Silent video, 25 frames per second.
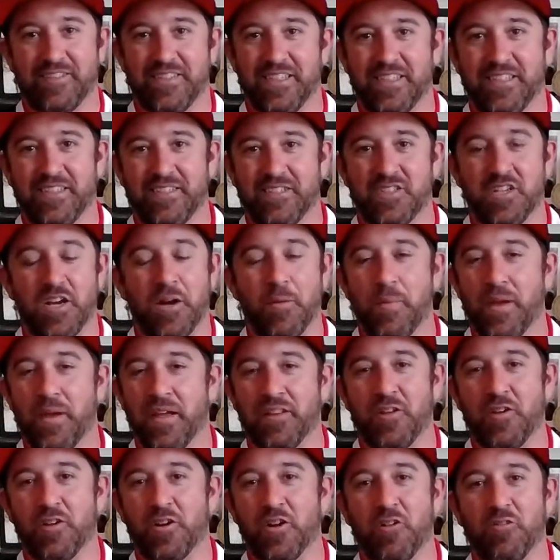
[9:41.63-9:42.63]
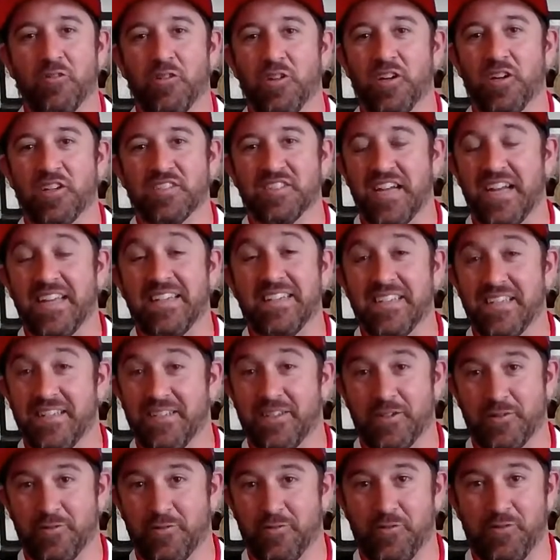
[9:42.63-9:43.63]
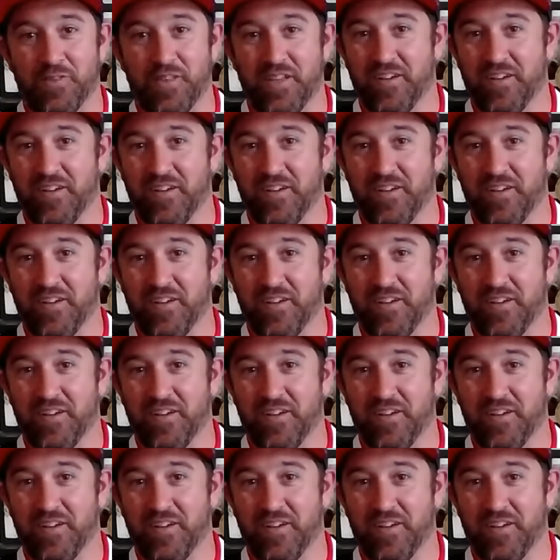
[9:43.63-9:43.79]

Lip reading: Jumpman logo looks identical.